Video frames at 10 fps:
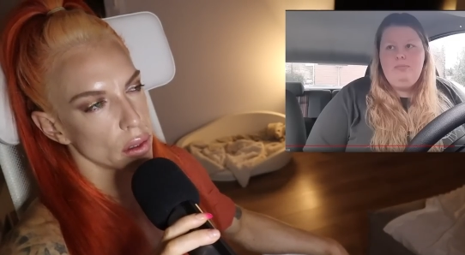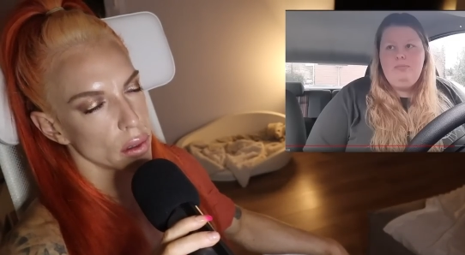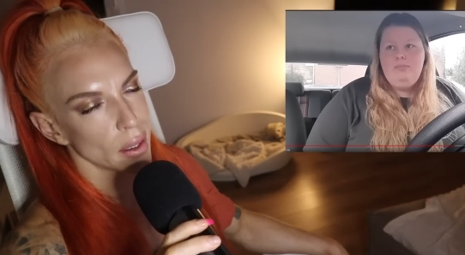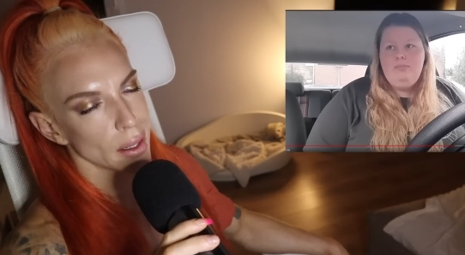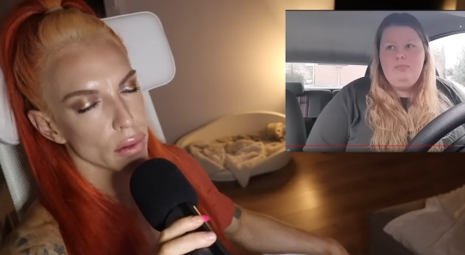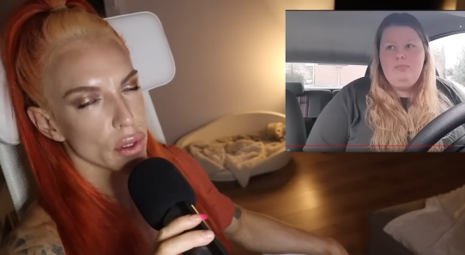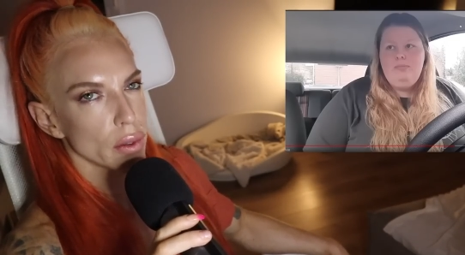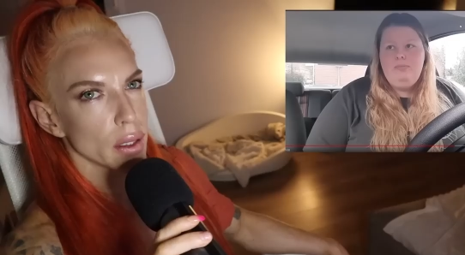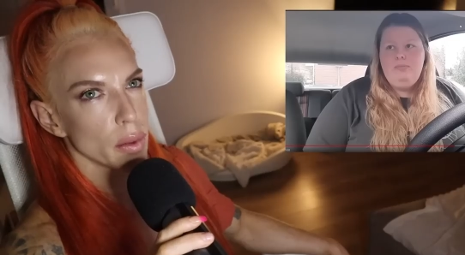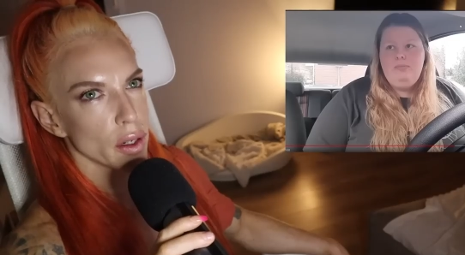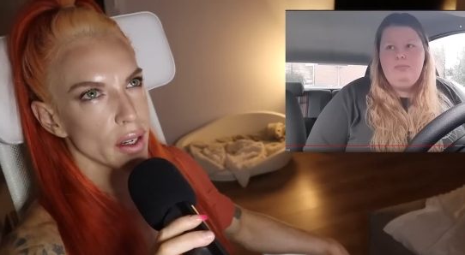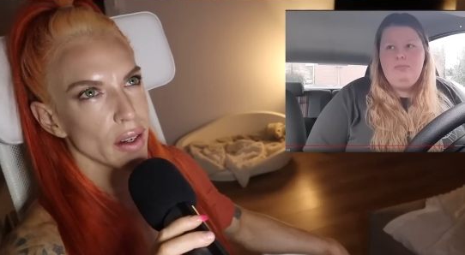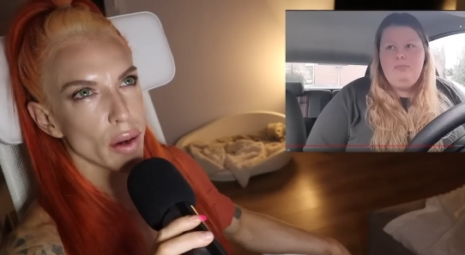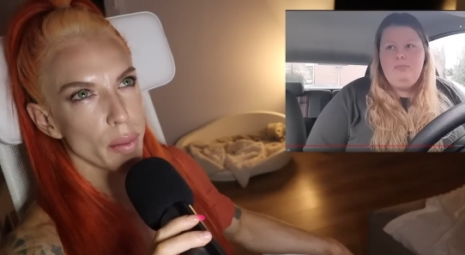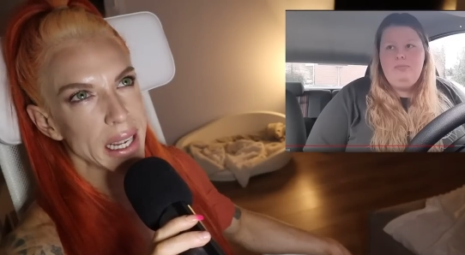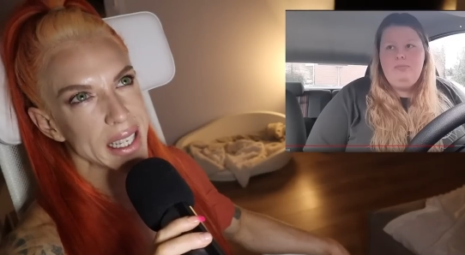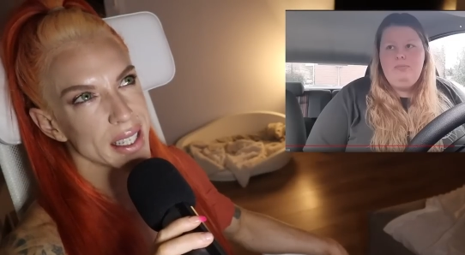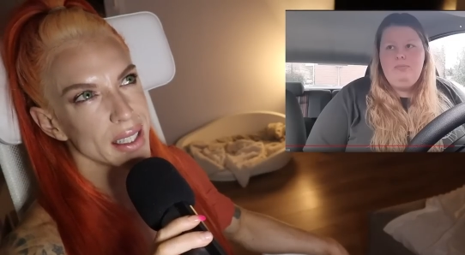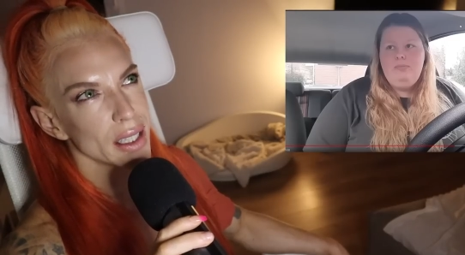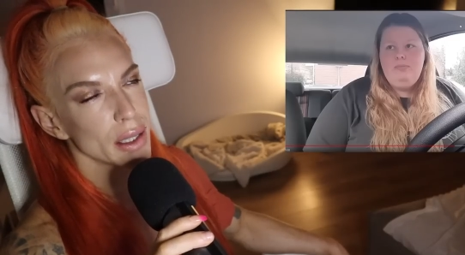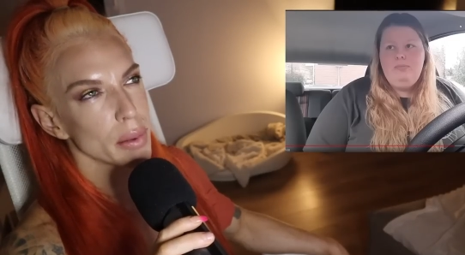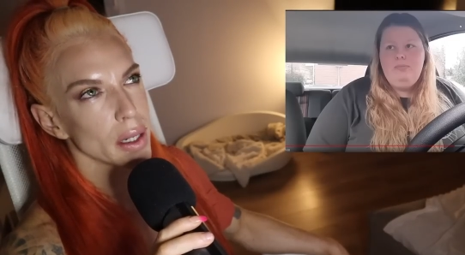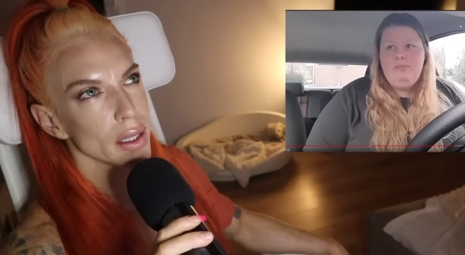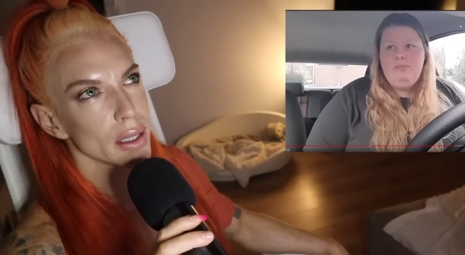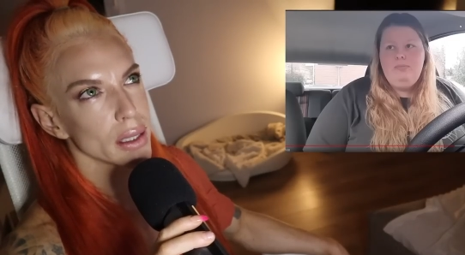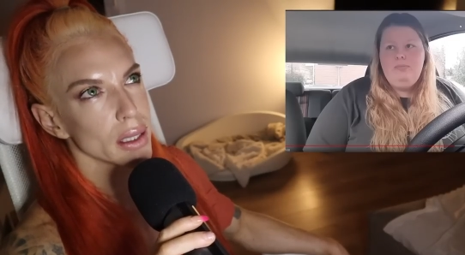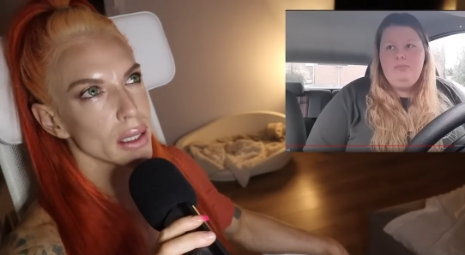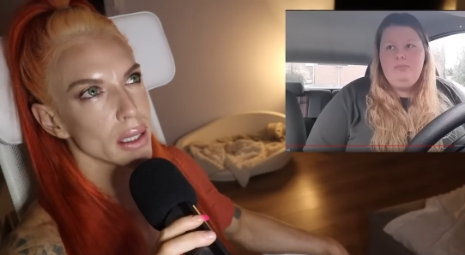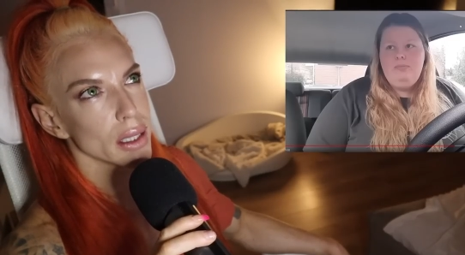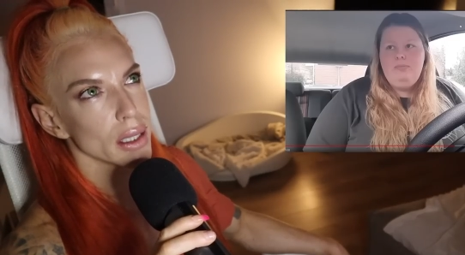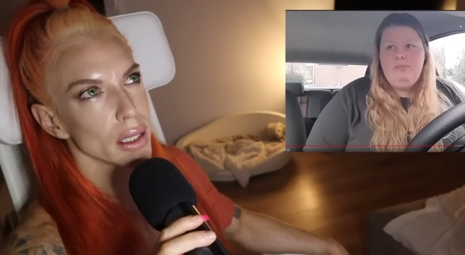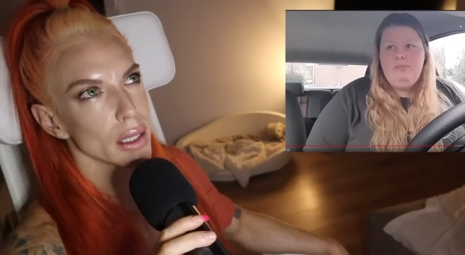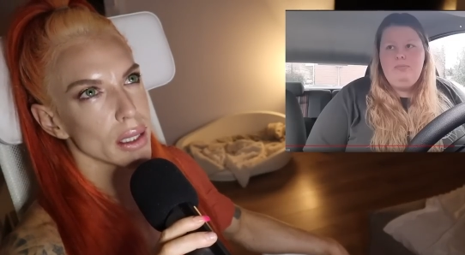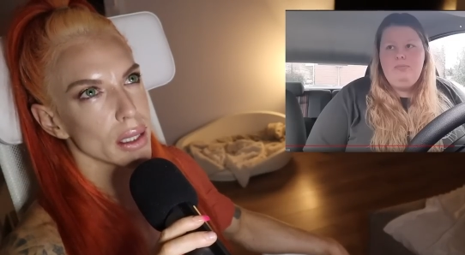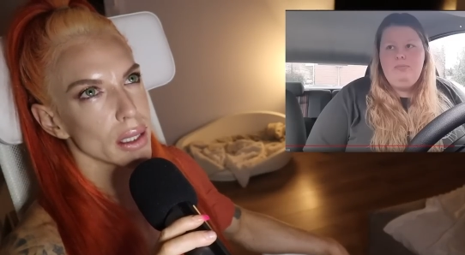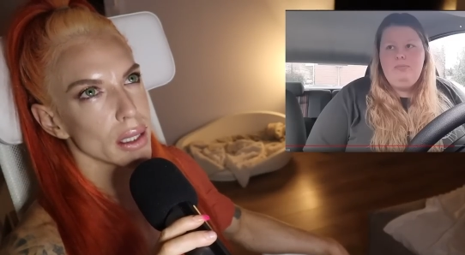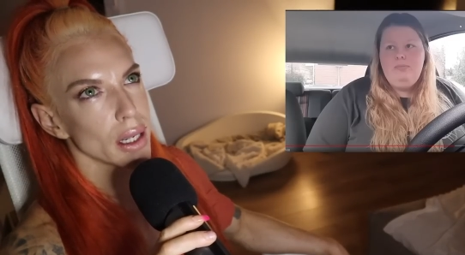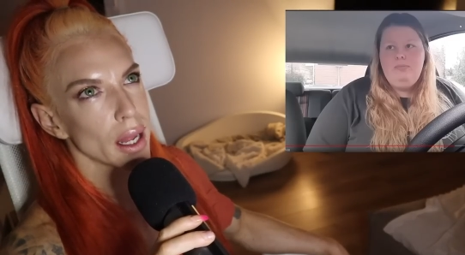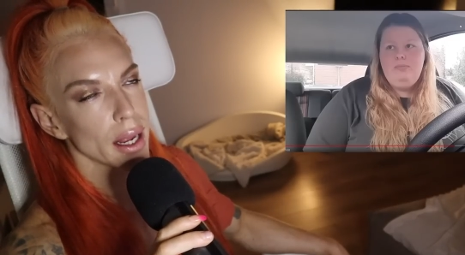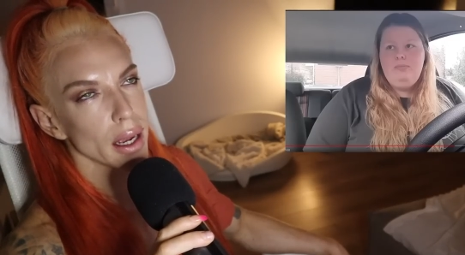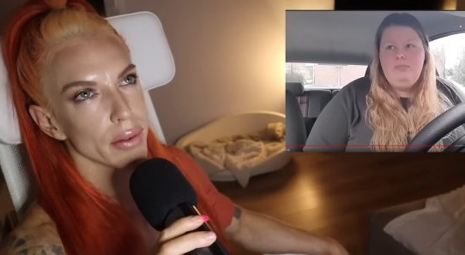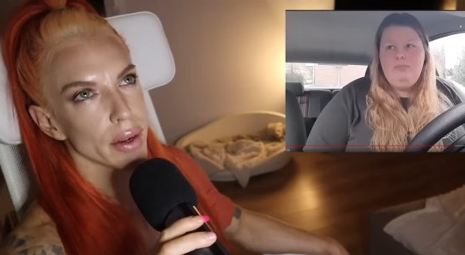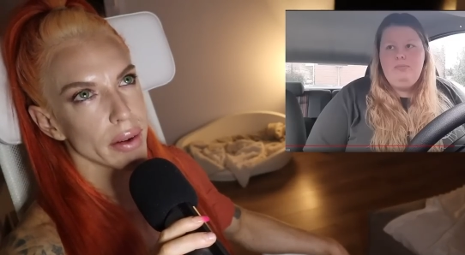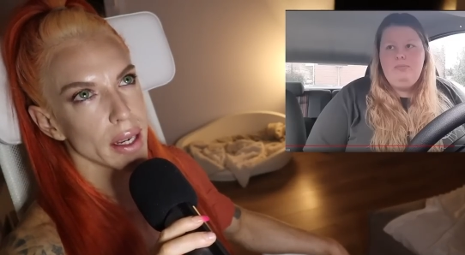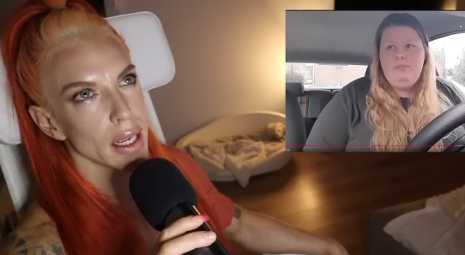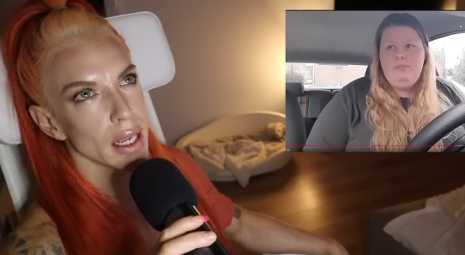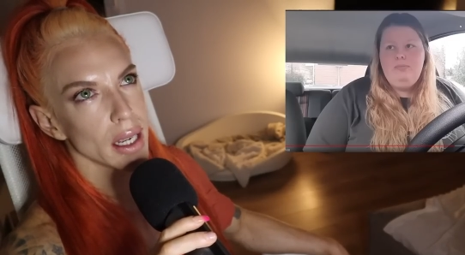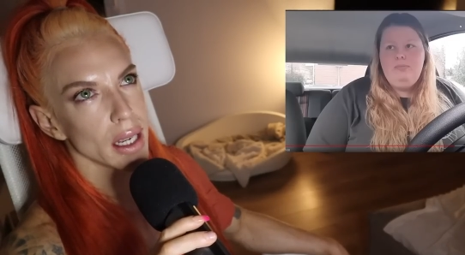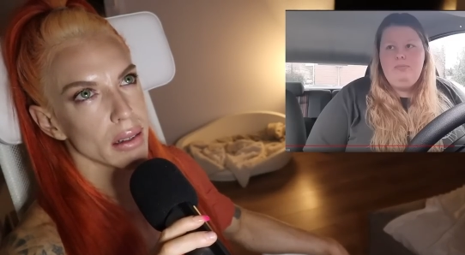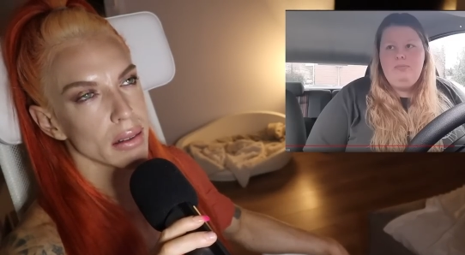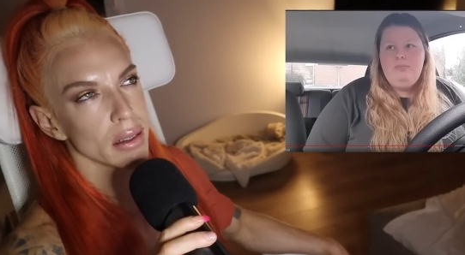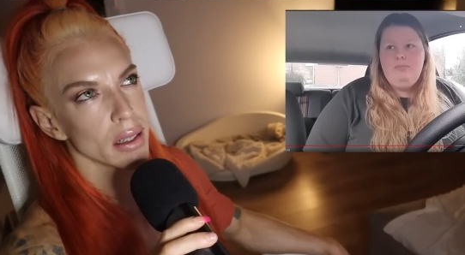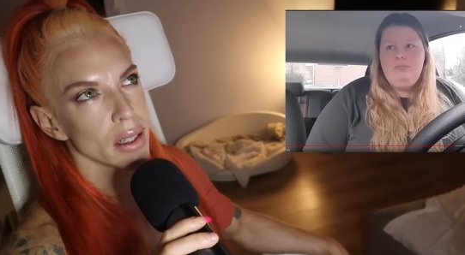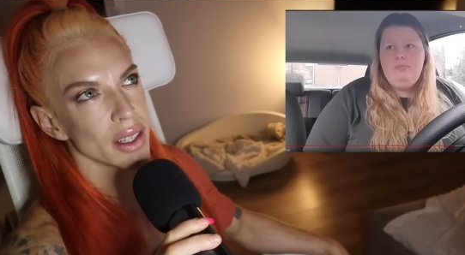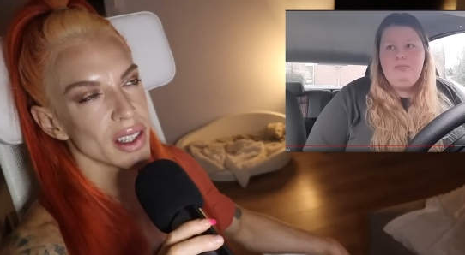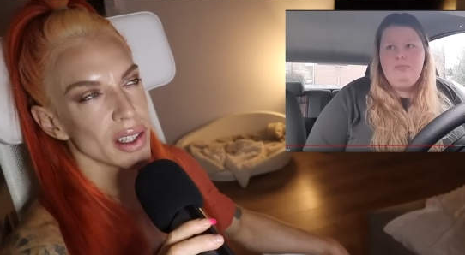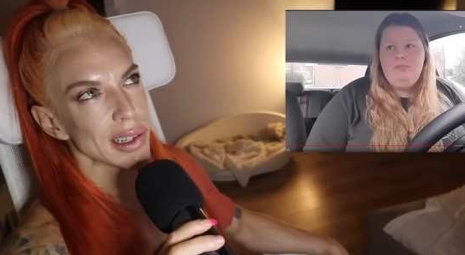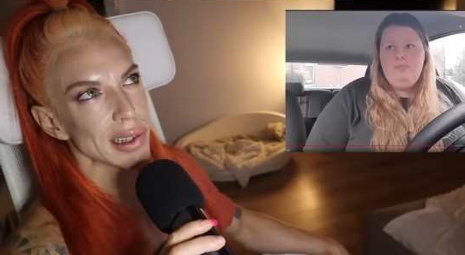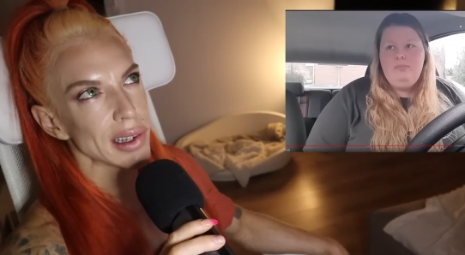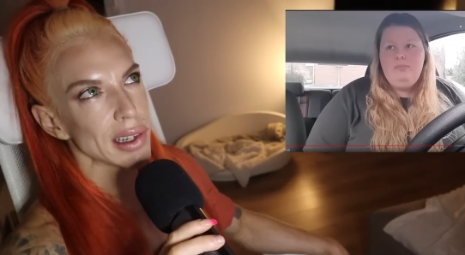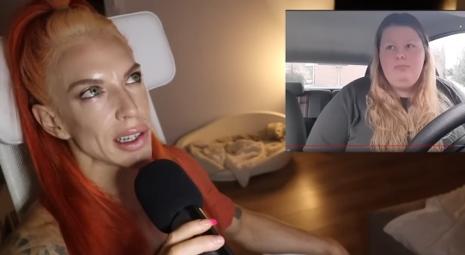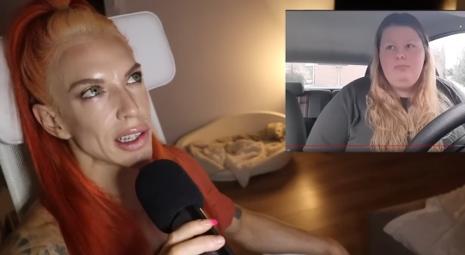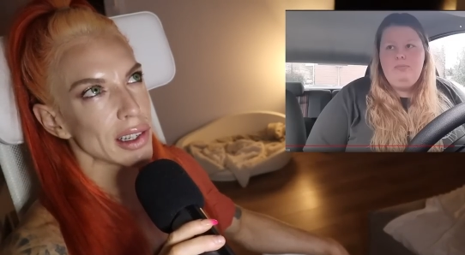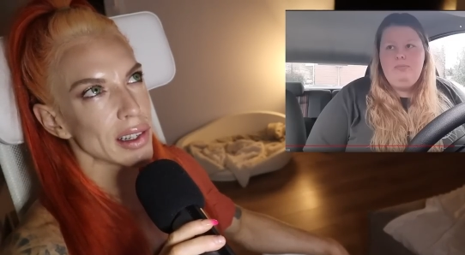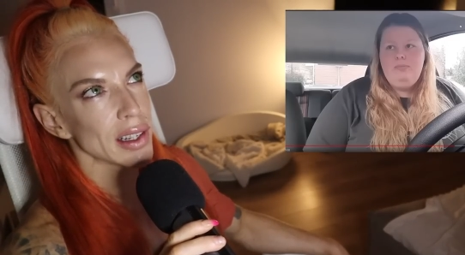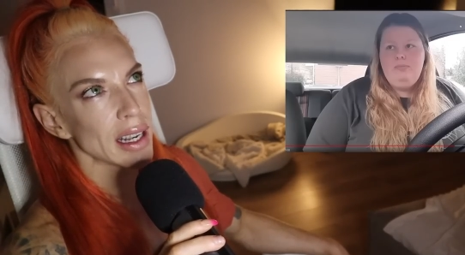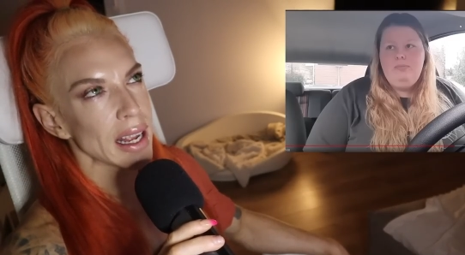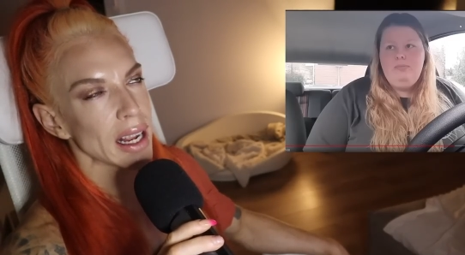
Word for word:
Speaker 1: like, what's the word I'm looking, not complacent, but like a very, uh, like a